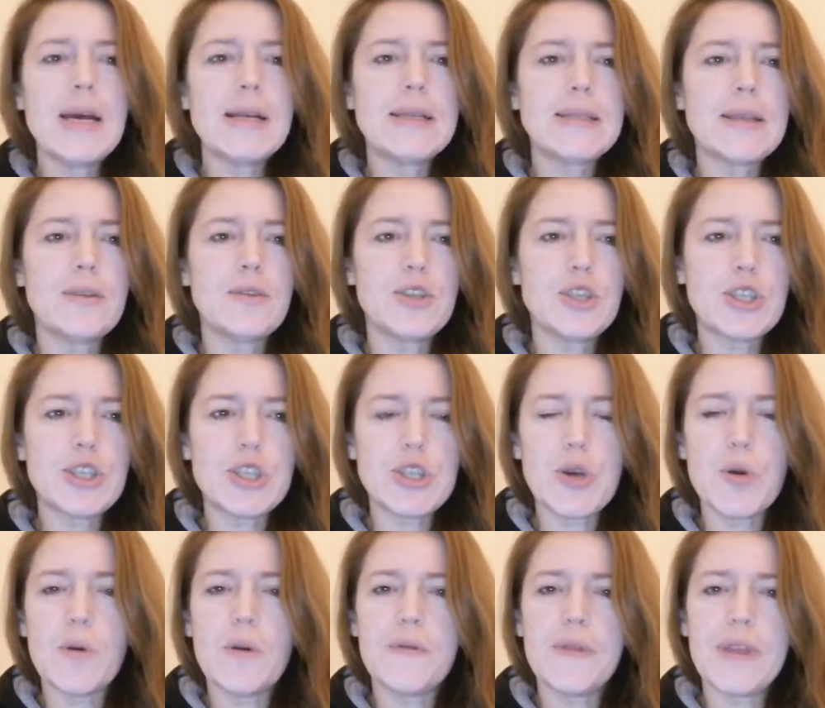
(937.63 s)
So just
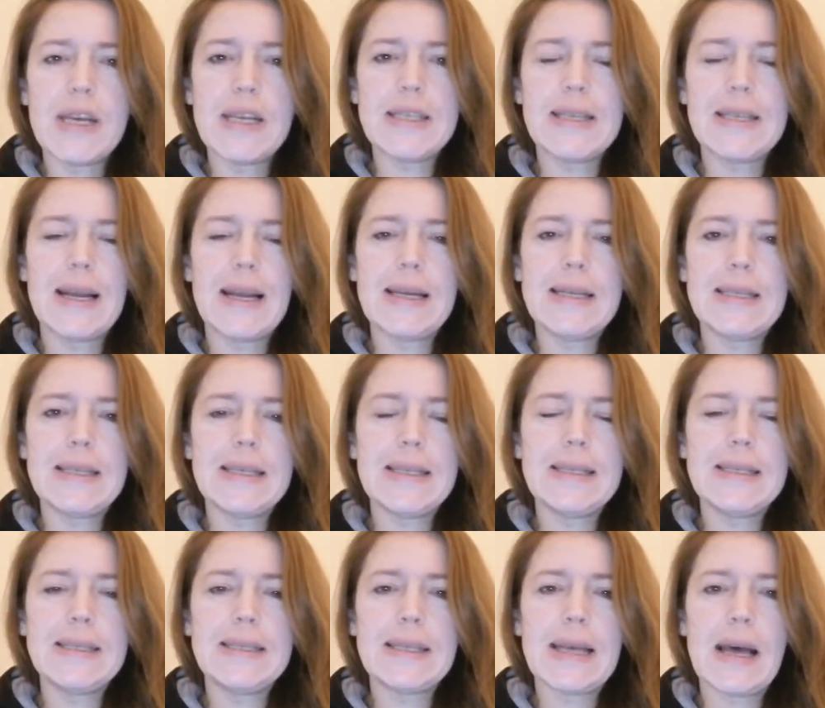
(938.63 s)
two of these
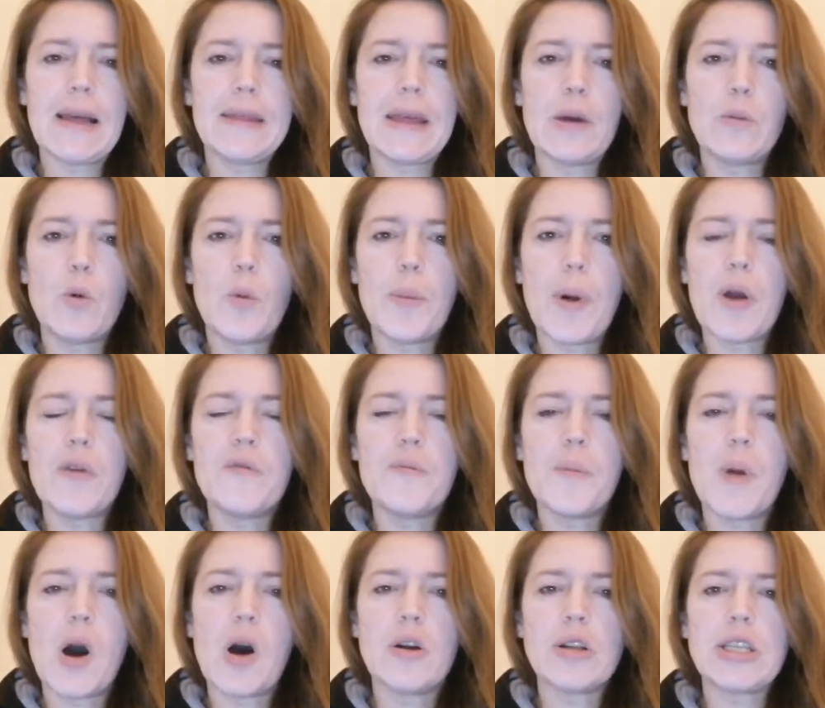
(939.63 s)
ladies, they were both
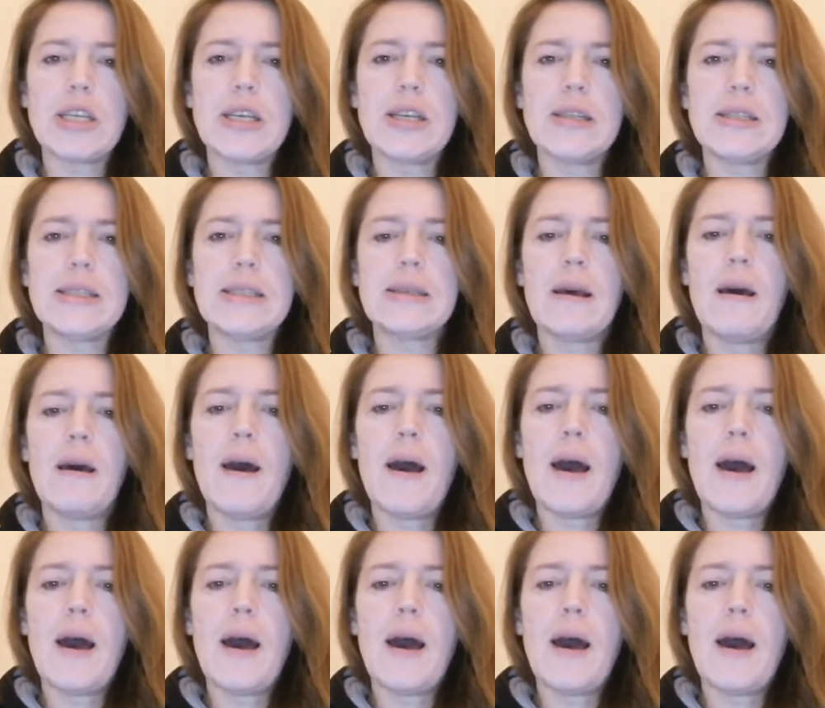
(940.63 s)
martyrs.